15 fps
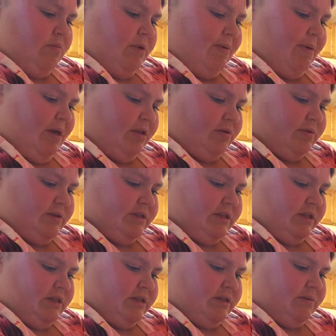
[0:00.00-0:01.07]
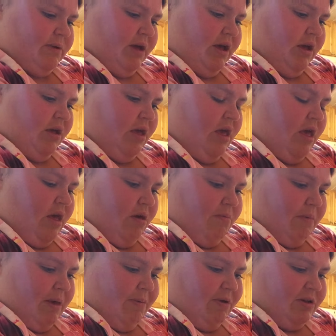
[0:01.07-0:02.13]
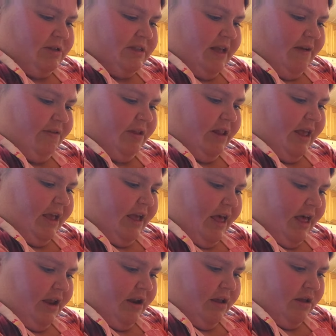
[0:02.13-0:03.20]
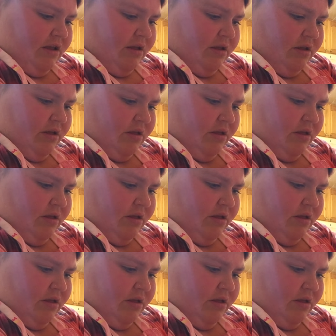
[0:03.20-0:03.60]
Maybe I'll twist it this way. Maybe you just have to like kind of